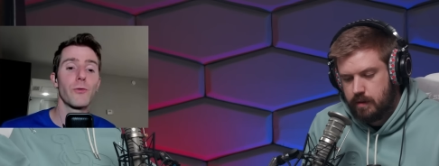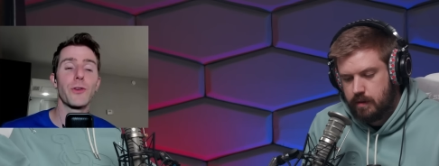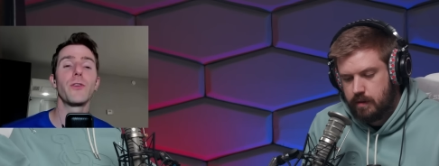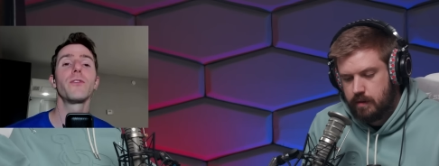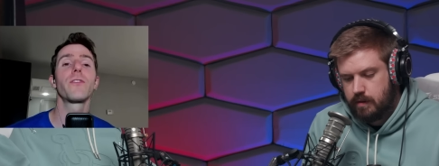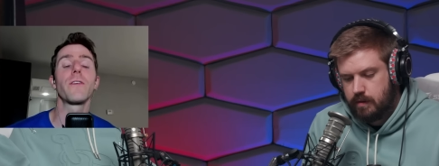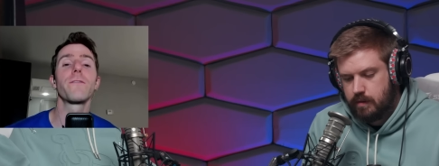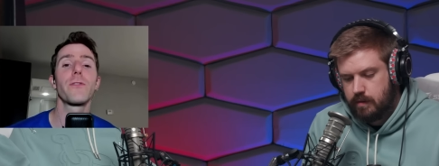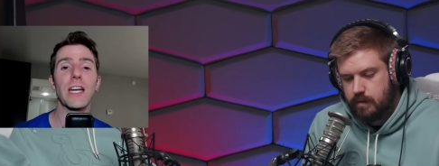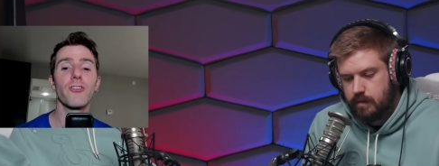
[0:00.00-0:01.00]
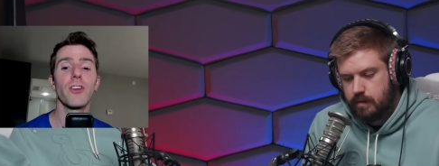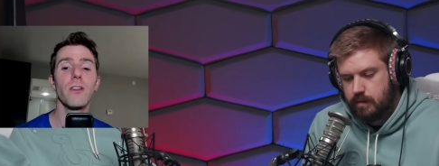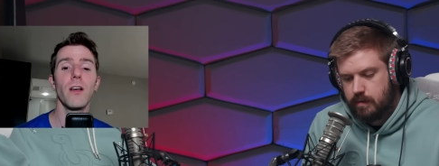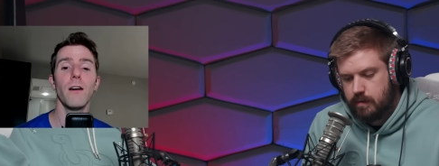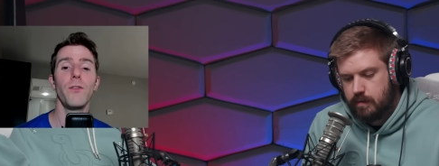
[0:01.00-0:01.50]
Speaker 1: reduce the
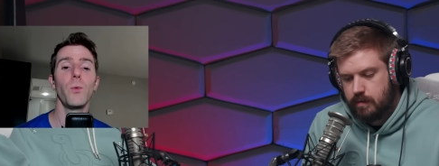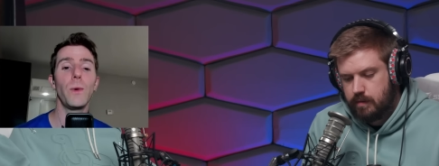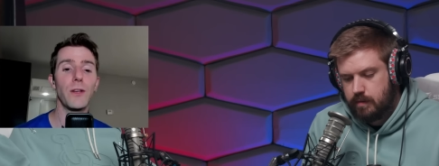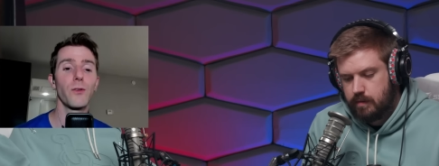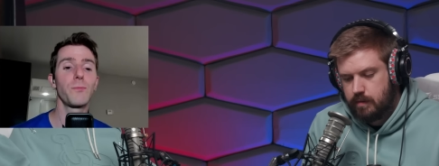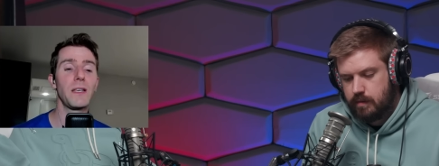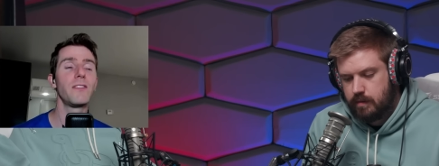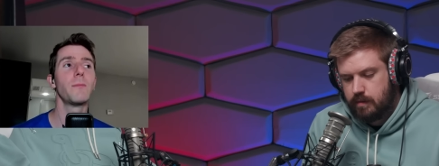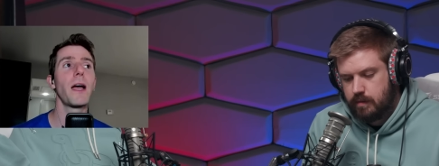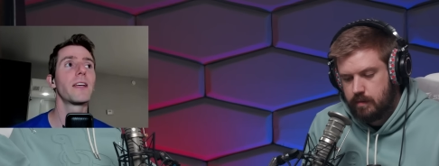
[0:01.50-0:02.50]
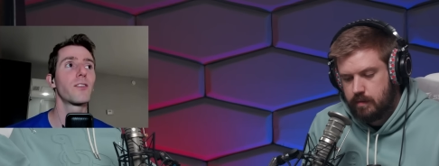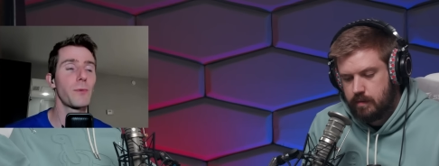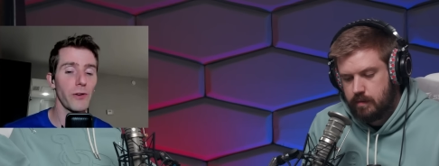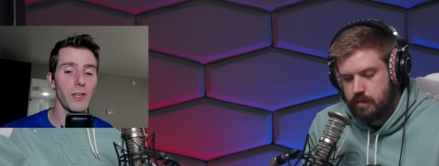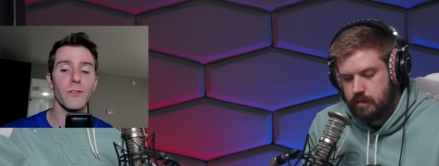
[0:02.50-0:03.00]
friction of the Windows PC buying
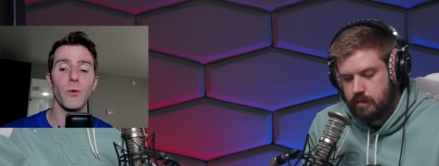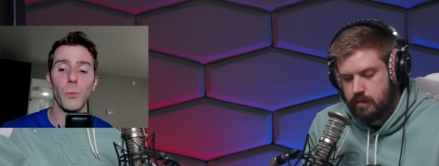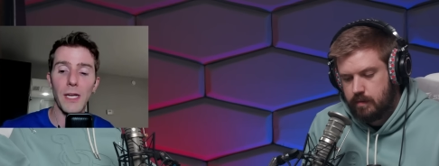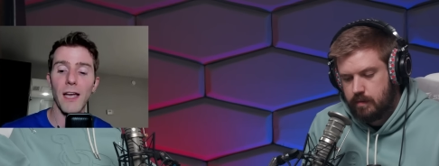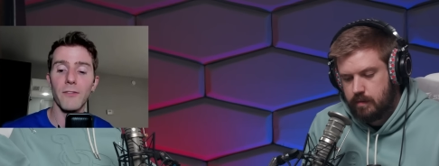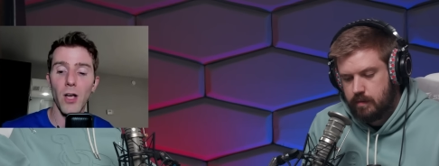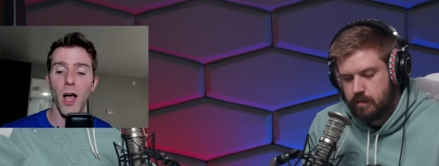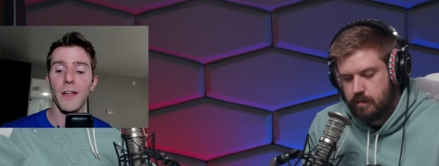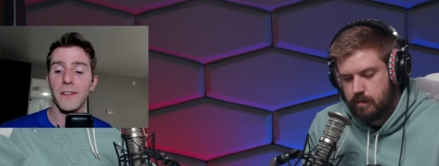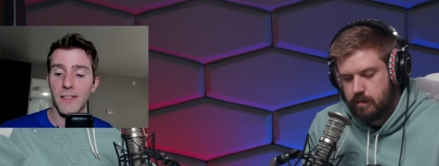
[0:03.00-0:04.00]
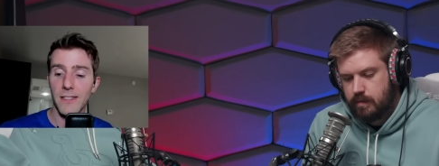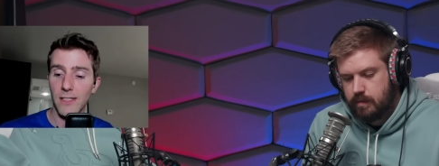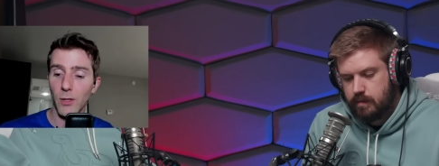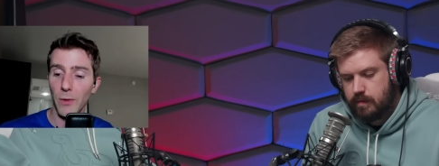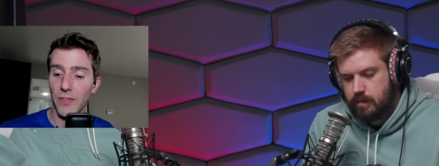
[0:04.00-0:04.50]
experience, we have got to
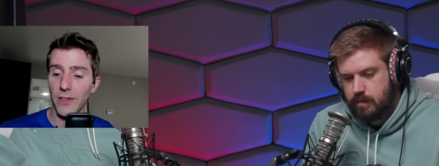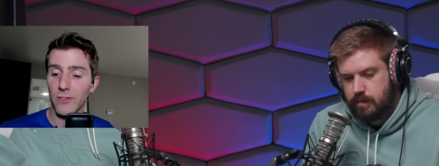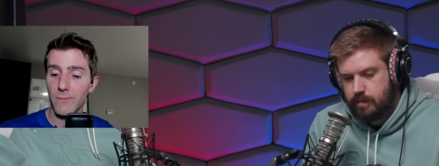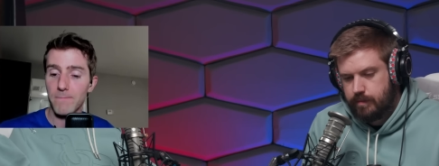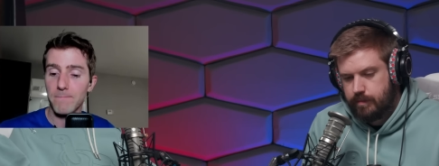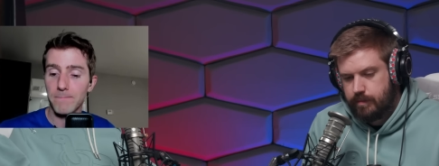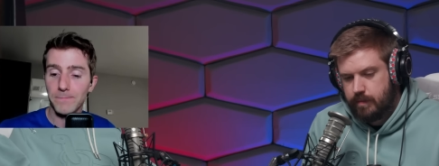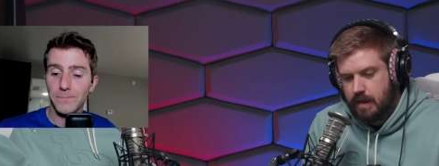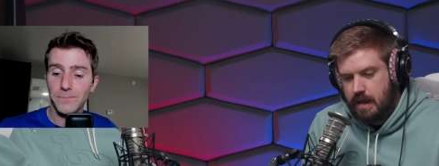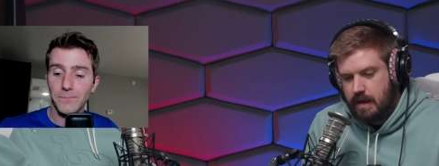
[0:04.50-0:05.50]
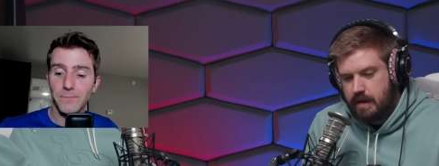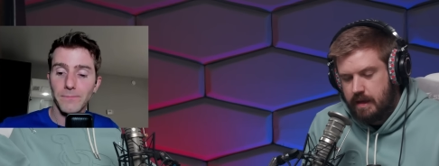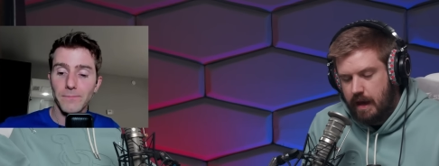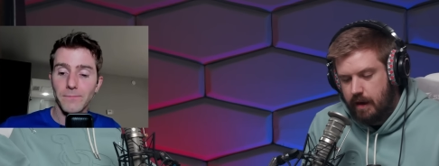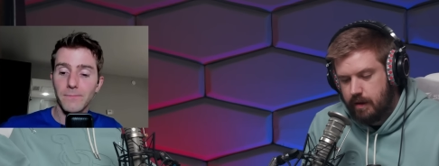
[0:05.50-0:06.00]
deal with this.
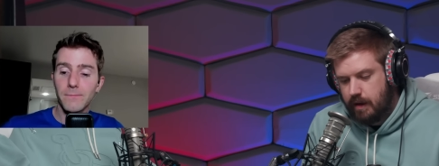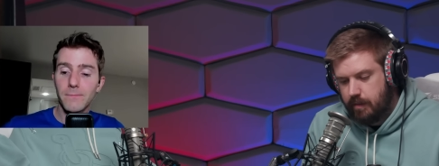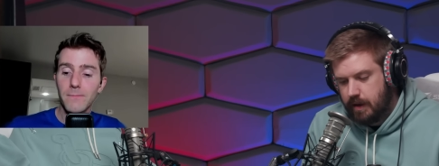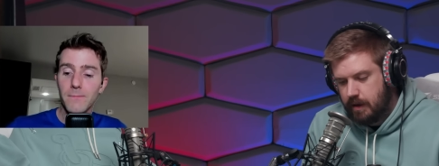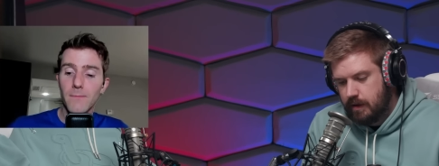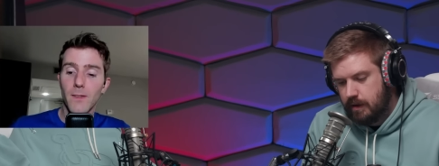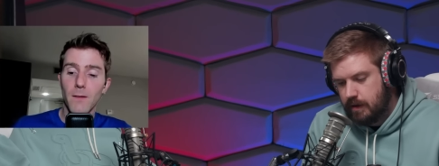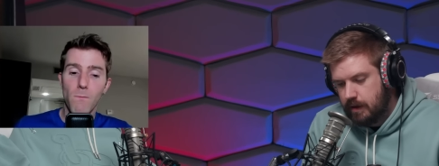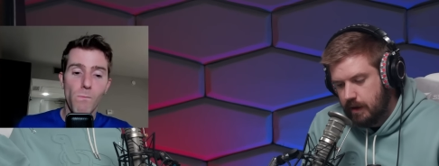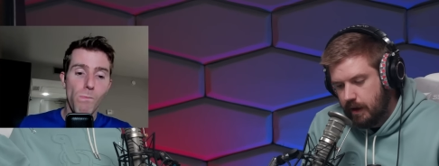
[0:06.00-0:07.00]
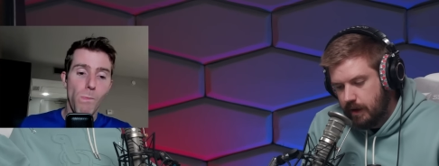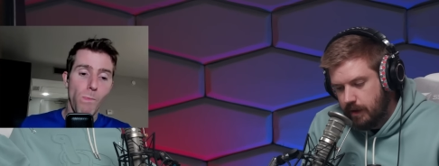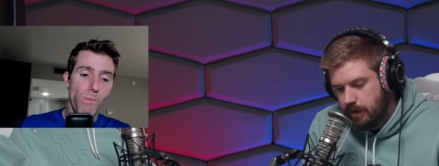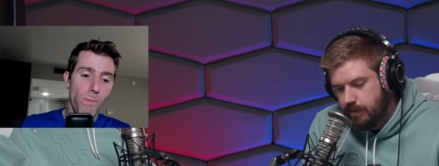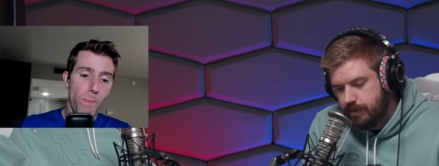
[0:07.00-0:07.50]
Speaker 2: Yeah, I mean,
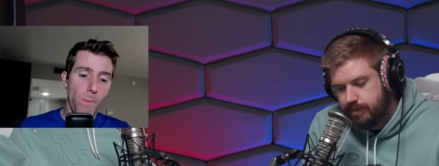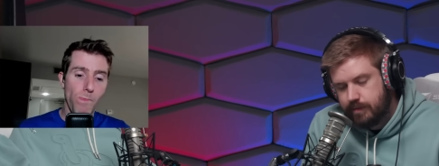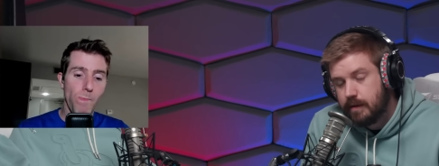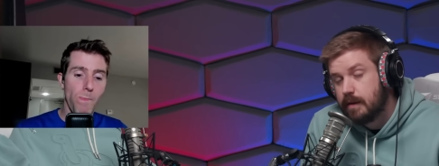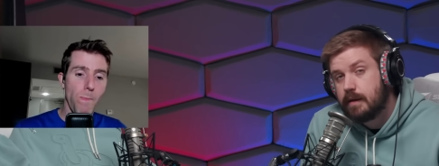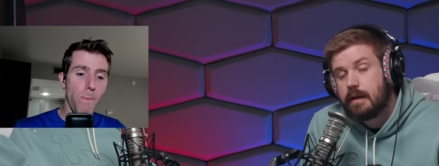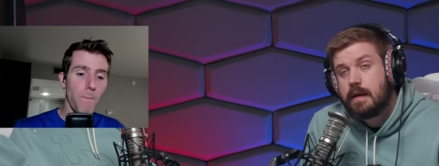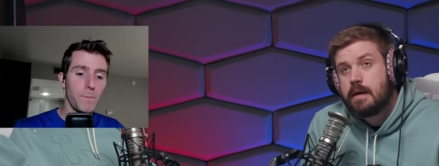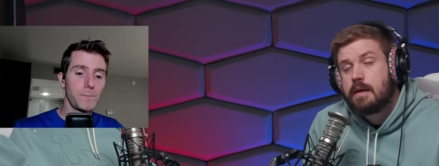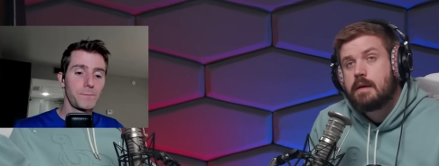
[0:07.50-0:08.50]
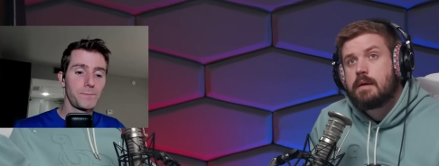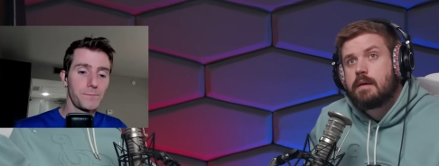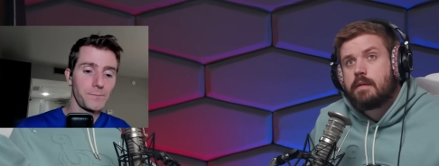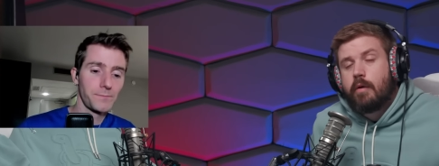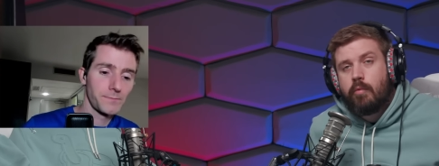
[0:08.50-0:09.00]
uh,
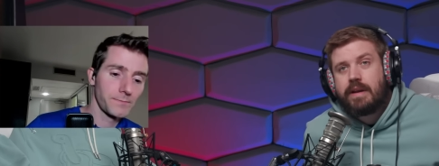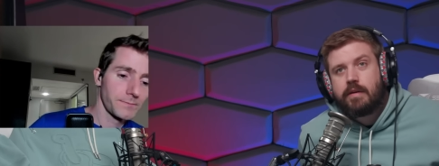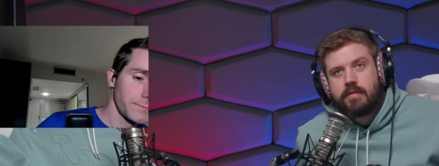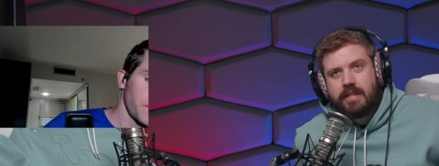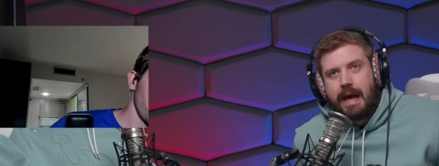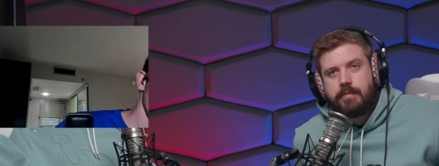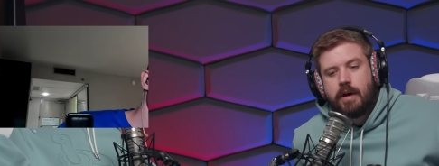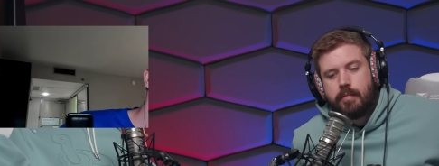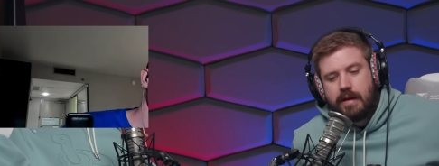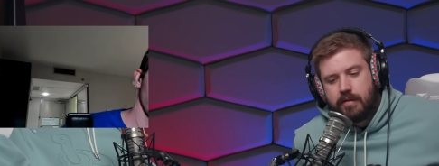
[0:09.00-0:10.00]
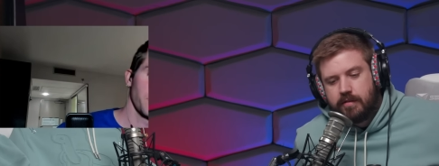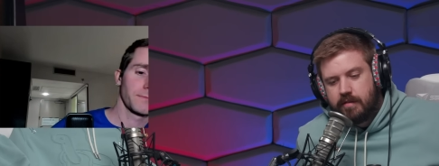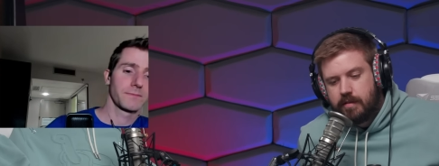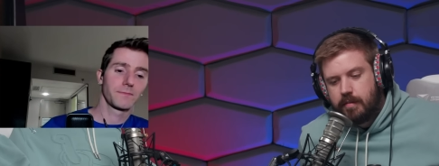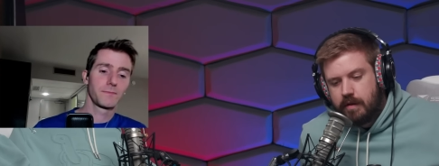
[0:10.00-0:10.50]
the Windows laptop
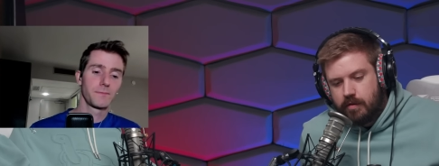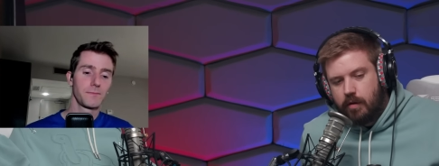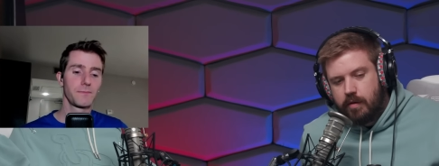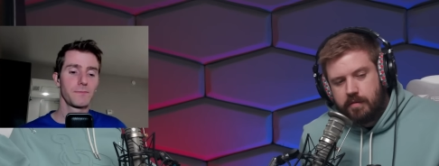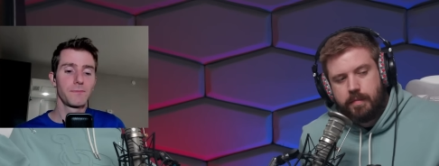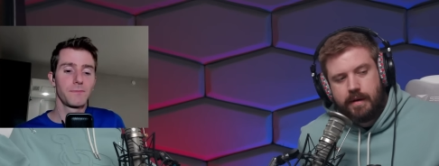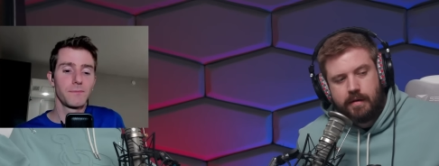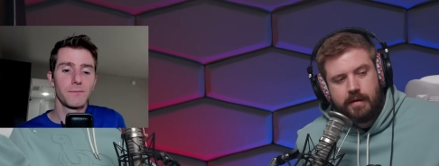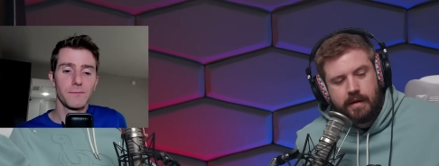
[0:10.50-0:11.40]
ecosystem has always been